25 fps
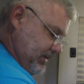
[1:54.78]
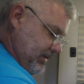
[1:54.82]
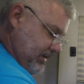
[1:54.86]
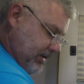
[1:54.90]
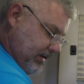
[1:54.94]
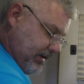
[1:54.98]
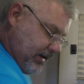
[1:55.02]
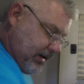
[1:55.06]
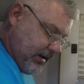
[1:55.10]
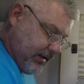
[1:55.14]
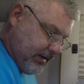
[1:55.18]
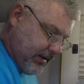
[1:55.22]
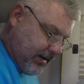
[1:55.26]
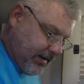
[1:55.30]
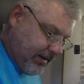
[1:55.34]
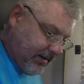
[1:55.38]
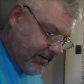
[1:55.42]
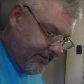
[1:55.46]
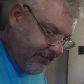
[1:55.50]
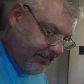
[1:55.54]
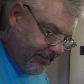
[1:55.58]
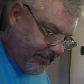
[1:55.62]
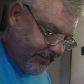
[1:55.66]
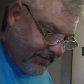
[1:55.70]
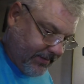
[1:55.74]
Got a lot of
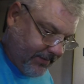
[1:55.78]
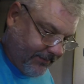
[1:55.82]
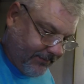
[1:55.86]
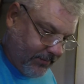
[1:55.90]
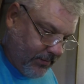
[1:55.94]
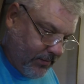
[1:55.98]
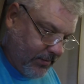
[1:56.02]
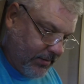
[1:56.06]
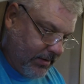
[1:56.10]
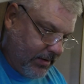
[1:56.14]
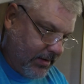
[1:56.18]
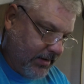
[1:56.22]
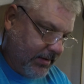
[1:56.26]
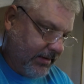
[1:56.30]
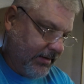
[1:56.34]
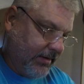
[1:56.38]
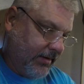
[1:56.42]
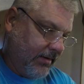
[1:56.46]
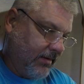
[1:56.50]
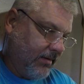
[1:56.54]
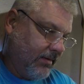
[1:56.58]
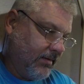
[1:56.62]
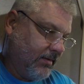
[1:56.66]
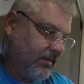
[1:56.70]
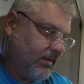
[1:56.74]
different stuff going on in
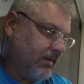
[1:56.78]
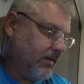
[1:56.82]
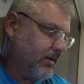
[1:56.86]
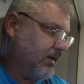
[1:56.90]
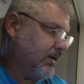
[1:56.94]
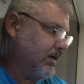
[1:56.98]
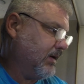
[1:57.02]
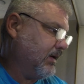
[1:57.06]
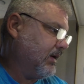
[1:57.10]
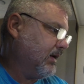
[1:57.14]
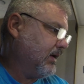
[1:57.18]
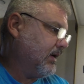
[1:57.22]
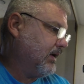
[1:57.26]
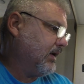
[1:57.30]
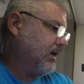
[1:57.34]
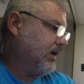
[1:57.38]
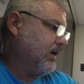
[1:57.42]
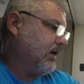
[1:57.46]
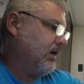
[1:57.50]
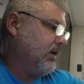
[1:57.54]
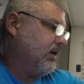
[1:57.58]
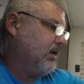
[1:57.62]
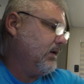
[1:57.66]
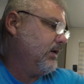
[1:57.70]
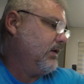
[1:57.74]
here,
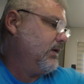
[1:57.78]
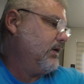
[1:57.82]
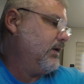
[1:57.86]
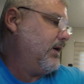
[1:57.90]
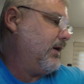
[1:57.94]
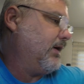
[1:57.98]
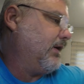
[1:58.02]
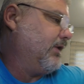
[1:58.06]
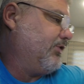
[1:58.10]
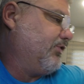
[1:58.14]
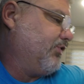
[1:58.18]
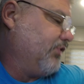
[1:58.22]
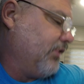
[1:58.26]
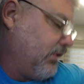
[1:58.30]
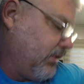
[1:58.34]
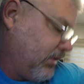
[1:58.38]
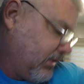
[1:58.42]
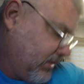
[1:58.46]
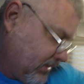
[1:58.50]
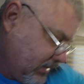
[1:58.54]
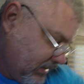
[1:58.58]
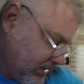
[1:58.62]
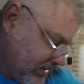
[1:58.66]
a lot of junk.